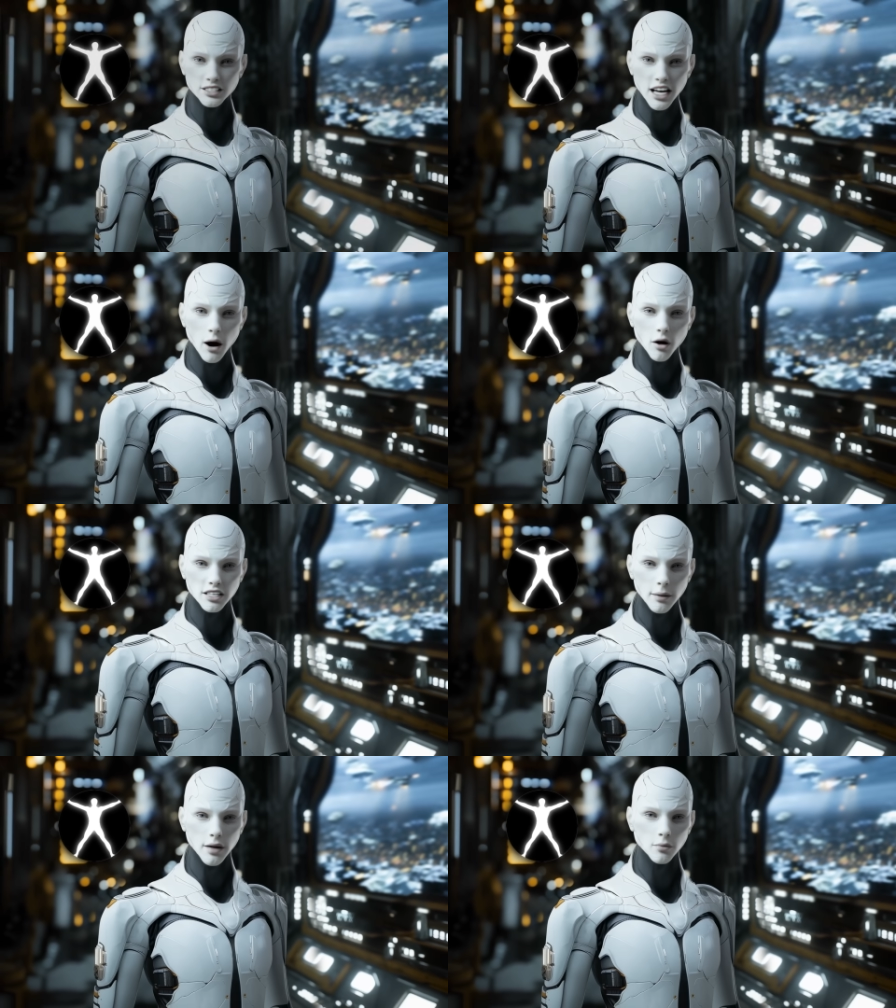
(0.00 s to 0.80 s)
is now
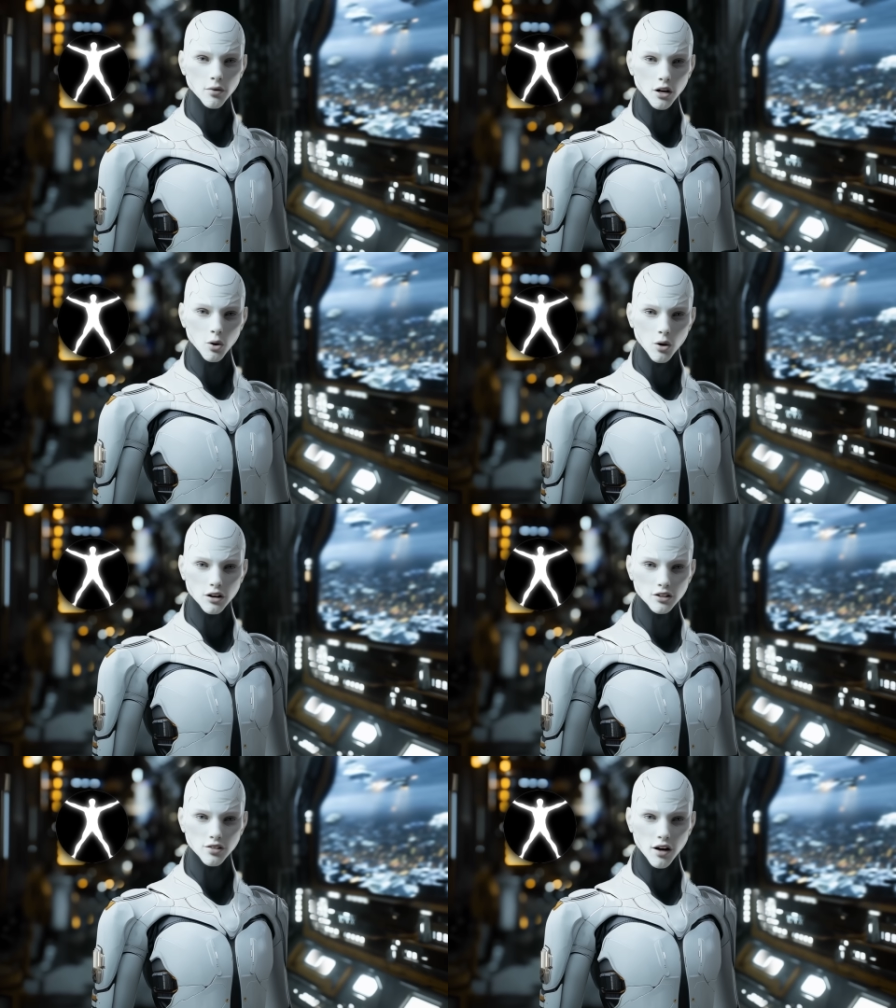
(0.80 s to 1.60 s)
accepting
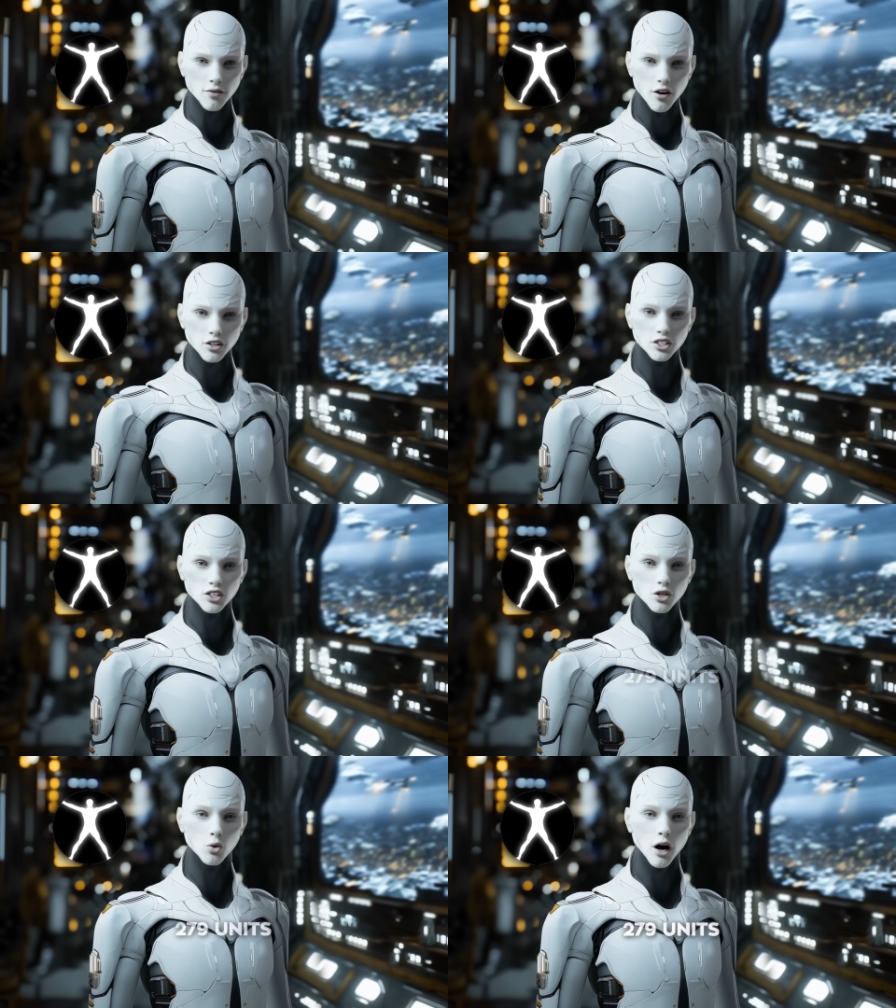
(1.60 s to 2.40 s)
pre-orders for the first
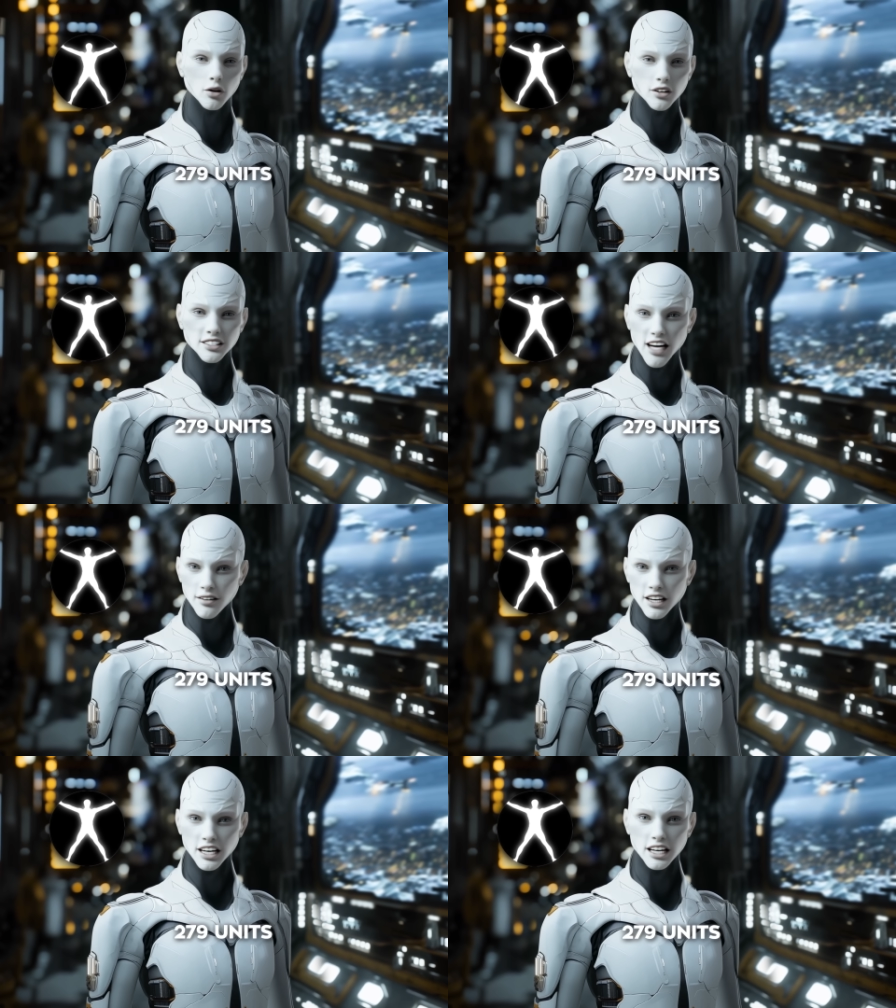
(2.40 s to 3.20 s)

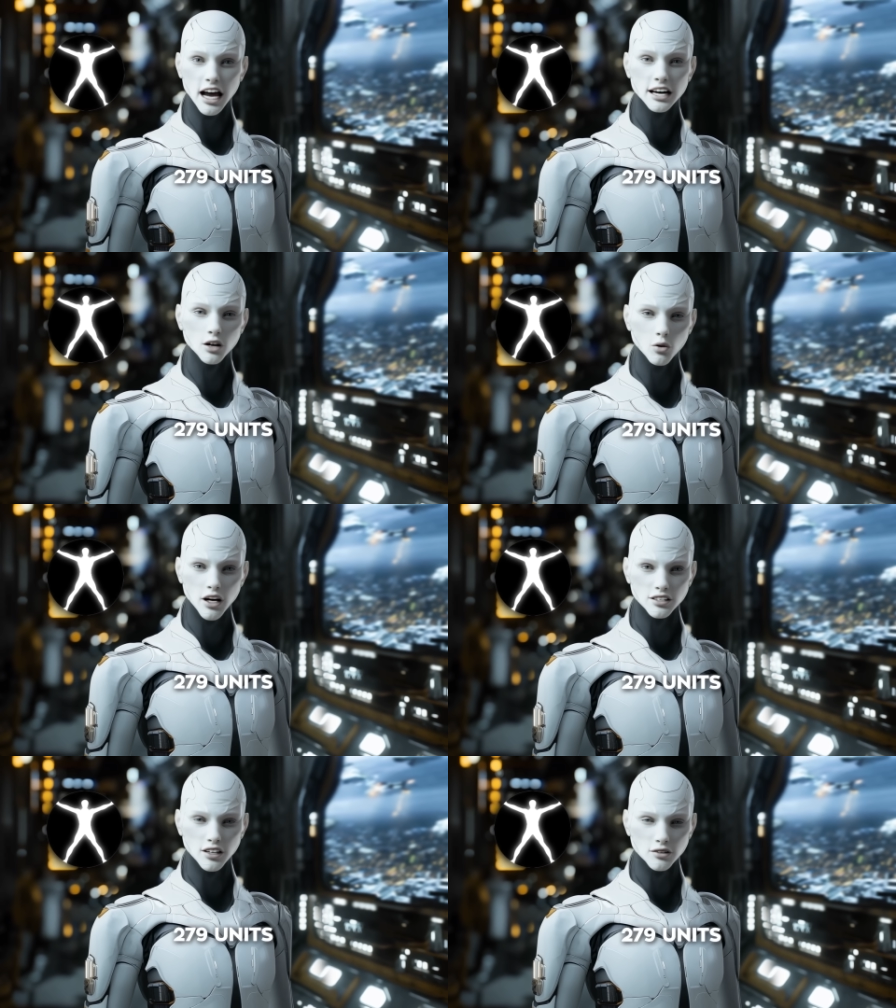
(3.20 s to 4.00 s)
279
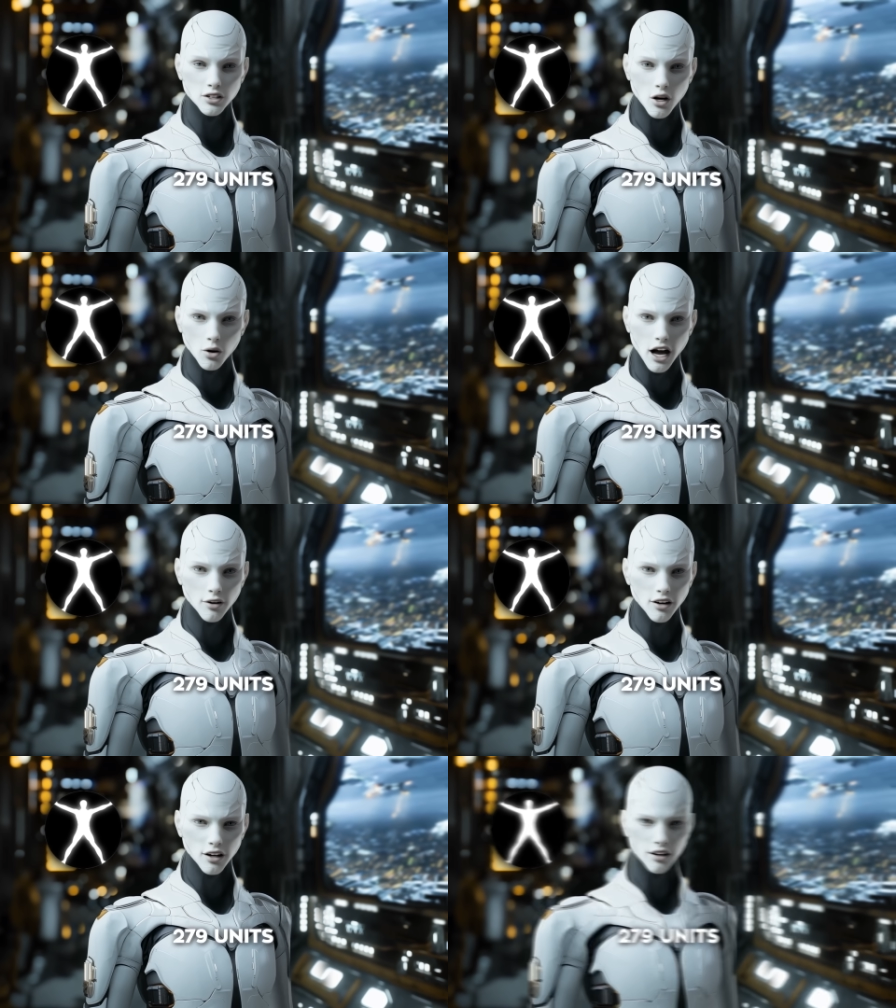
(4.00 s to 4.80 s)
units of Clone Alpha